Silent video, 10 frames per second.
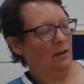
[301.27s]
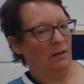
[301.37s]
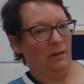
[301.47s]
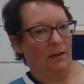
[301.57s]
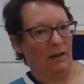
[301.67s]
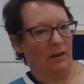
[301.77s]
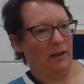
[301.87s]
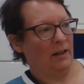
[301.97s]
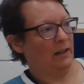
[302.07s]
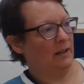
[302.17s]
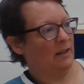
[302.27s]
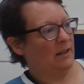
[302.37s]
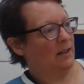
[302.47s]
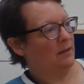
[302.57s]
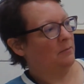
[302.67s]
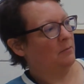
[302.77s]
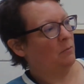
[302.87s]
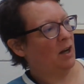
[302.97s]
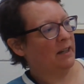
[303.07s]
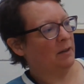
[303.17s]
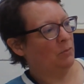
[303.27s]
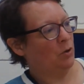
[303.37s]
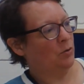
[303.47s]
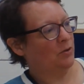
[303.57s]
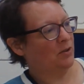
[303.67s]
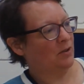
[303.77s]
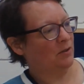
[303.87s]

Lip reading: There he is, Mucky Moose.